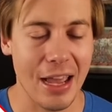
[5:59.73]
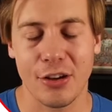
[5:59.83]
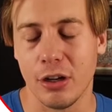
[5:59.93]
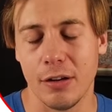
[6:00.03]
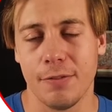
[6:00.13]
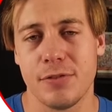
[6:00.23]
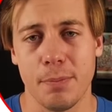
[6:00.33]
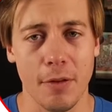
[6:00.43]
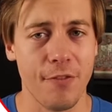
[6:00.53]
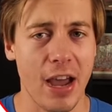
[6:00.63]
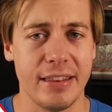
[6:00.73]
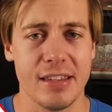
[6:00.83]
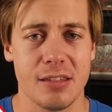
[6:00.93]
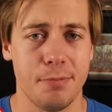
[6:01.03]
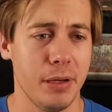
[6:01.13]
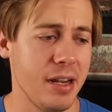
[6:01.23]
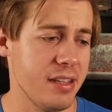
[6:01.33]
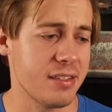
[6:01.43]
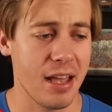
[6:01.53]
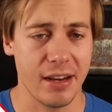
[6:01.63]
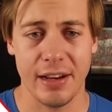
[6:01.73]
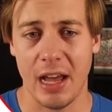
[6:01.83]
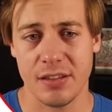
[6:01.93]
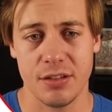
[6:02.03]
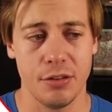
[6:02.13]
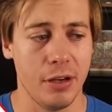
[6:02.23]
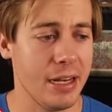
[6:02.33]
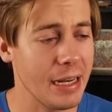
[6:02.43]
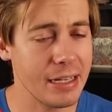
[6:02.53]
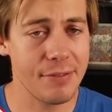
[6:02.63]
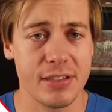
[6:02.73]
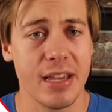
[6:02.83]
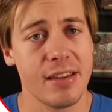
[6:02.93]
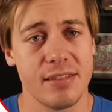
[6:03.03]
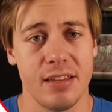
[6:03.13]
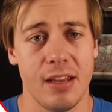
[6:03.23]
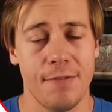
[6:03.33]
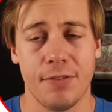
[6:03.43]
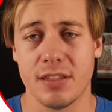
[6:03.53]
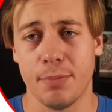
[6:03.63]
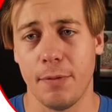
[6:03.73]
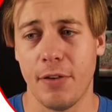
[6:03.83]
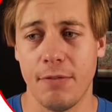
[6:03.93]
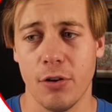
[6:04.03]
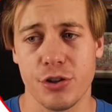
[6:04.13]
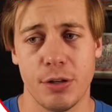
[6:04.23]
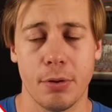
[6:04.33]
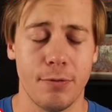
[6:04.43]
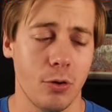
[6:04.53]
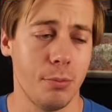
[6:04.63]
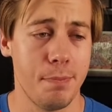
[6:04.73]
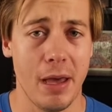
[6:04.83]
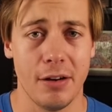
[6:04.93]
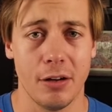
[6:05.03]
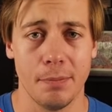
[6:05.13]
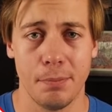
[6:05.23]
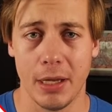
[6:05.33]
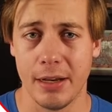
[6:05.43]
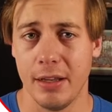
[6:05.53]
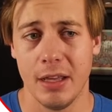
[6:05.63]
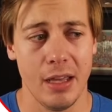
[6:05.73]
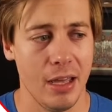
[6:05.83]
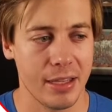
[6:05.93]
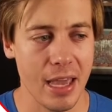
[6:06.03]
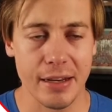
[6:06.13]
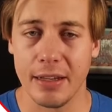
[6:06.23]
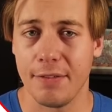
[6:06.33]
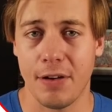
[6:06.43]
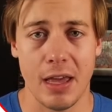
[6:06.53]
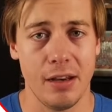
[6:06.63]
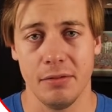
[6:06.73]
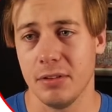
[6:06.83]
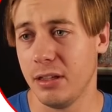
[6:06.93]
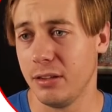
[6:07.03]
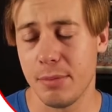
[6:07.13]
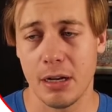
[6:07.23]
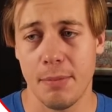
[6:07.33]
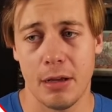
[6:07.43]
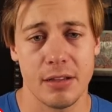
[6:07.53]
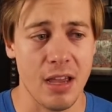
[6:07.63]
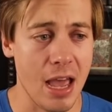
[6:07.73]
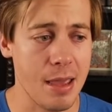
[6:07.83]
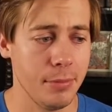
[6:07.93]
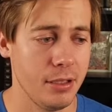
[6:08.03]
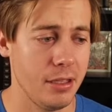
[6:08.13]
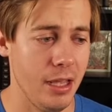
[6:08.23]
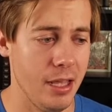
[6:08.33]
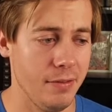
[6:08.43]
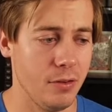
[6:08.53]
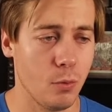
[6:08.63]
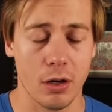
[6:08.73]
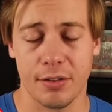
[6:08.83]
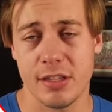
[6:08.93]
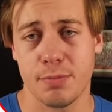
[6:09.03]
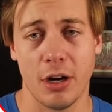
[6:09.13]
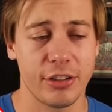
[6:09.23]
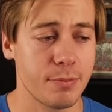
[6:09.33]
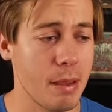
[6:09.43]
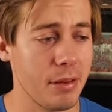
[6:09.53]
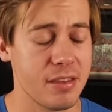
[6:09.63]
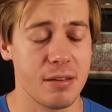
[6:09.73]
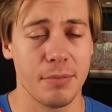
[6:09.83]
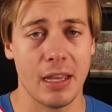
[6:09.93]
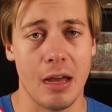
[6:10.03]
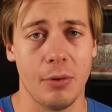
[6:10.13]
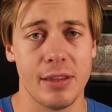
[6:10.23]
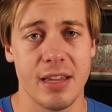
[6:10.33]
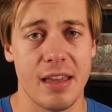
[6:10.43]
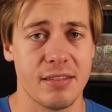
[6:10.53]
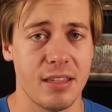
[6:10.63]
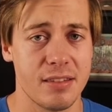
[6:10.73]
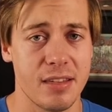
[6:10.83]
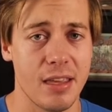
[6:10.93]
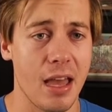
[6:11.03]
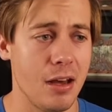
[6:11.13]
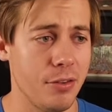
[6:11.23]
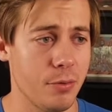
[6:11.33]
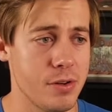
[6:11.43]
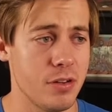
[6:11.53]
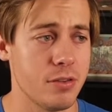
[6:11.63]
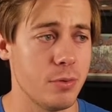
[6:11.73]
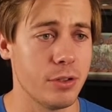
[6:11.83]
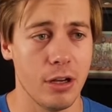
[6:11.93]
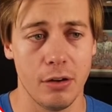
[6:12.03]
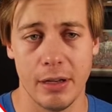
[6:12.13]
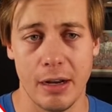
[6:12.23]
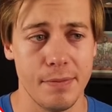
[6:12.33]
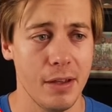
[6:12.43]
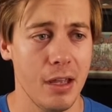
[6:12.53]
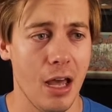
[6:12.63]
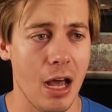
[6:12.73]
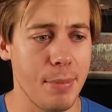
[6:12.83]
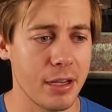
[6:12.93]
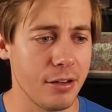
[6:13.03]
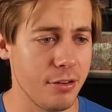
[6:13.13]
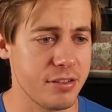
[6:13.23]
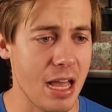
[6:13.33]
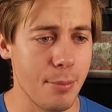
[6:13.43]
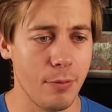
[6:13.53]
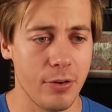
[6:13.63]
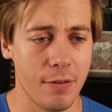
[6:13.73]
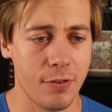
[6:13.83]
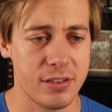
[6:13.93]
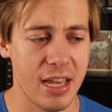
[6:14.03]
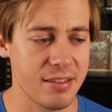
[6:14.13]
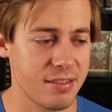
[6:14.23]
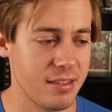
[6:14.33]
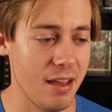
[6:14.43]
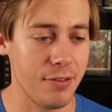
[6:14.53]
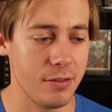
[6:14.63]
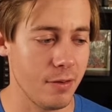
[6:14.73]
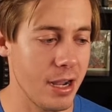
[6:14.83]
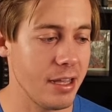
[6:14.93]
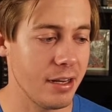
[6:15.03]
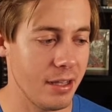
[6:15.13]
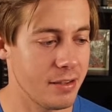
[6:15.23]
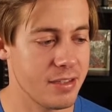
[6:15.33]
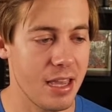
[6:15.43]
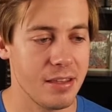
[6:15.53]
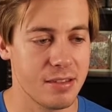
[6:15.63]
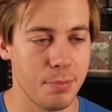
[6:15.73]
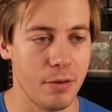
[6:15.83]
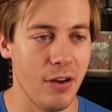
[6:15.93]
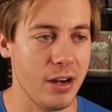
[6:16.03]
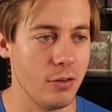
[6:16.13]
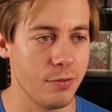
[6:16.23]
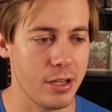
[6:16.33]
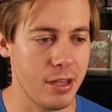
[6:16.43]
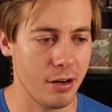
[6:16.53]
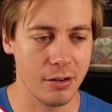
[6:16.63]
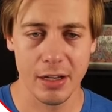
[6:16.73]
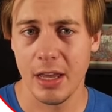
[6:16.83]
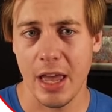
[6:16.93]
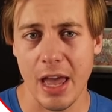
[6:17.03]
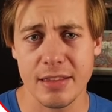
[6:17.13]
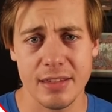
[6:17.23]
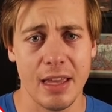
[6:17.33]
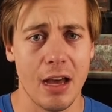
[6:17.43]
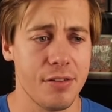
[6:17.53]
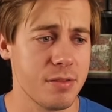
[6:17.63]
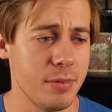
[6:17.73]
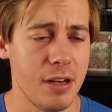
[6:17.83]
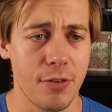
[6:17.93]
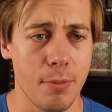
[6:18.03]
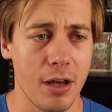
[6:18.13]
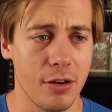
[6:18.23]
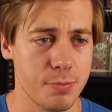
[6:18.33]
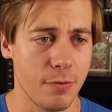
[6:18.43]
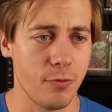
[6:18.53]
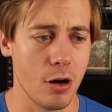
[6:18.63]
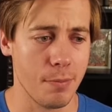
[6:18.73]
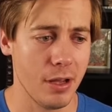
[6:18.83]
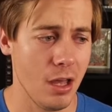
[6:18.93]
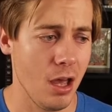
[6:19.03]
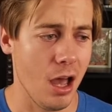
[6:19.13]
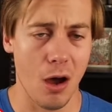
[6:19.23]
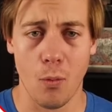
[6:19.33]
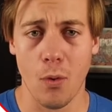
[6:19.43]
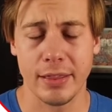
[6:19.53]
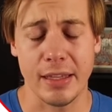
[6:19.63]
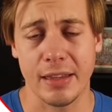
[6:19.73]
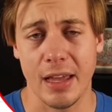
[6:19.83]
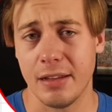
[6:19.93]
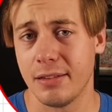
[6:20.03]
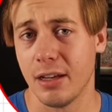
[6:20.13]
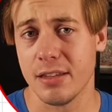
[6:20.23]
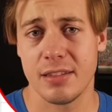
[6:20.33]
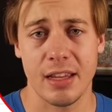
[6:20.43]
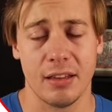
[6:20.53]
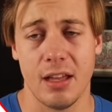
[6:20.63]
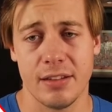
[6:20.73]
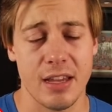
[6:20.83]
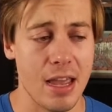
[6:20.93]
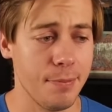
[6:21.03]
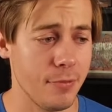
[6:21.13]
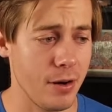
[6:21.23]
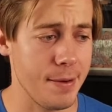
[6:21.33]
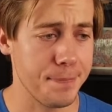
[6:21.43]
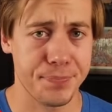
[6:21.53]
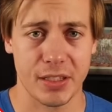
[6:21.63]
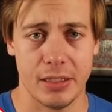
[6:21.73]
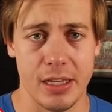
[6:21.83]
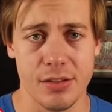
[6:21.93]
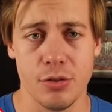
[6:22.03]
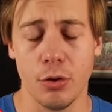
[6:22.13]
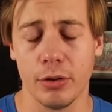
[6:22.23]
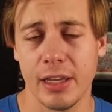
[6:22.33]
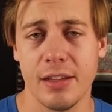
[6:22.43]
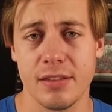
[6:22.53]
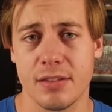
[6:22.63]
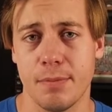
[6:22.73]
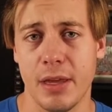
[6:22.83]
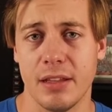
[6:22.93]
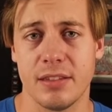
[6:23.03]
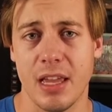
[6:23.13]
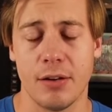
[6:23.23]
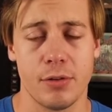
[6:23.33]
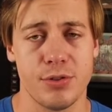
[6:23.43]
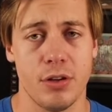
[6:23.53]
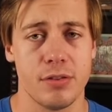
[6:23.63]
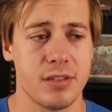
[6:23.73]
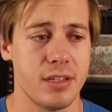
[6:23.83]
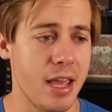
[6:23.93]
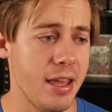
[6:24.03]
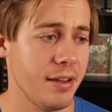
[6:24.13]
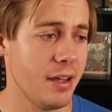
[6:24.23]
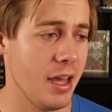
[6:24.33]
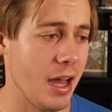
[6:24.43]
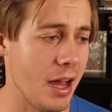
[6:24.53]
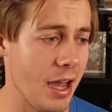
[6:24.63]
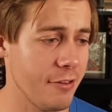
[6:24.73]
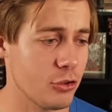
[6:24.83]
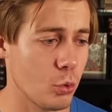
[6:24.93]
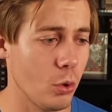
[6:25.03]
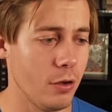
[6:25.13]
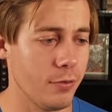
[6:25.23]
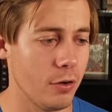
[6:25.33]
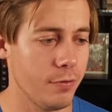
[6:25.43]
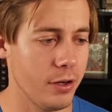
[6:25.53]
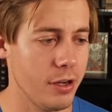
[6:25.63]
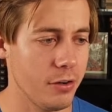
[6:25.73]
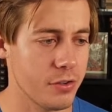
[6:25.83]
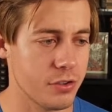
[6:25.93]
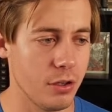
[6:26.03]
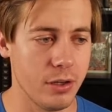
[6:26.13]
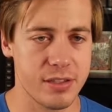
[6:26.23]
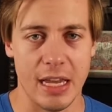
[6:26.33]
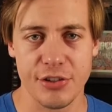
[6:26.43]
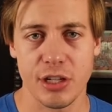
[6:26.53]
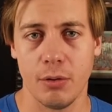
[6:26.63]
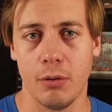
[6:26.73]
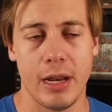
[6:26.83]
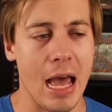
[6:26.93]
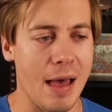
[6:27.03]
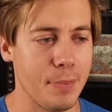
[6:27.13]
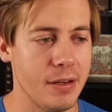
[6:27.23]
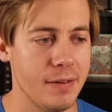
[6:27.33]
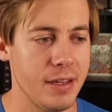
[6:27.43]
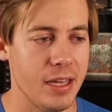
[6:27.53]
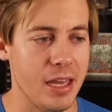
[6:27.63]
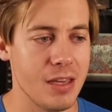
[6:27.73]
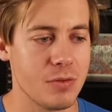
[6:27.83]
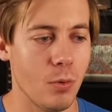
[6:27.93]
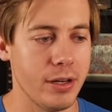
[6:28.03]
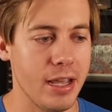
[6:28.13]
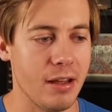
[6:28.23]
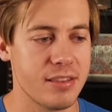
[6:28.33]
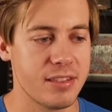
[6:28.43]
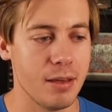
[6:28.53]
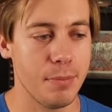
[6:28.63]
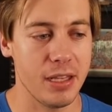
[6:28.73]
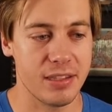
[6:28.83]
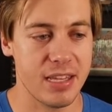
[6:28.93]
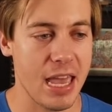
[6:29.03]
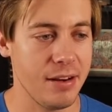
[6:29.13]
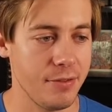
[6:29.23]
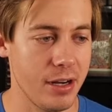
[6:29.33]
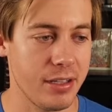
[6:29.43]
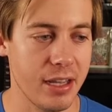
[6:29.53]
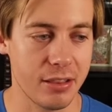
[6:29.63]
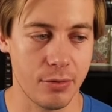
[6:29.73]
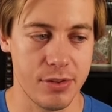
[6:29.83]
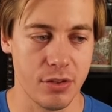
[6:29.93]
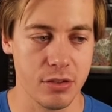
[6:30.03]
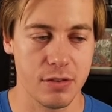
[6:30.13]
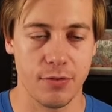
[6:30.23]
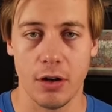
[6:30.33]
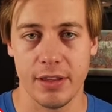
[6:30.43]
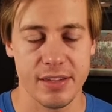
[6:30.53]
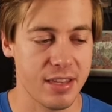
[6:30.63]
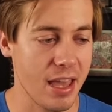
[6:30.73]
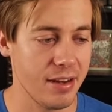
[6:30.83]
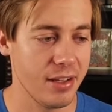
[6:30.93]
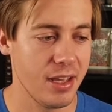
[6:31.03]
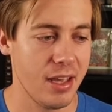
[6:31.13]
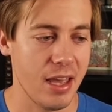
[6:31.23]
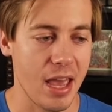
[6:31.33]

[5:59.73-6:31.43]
I could have simplified this, but I decided not to. And even test it if the simplified version performed better. But again, if I had an unlimited amount of time to work on this project, maybe that's something I would test and see how the results would go. And I'd, I'd make another tab over here for test seven, right? Say simplified over here and see how some of the different models performed. Uh, one thing that does take a lot of time, right, is you only can submit ten results a day. I have twelve over here. So essentially what would happen is one day I'd submit ten, right, to get the results for all these ten.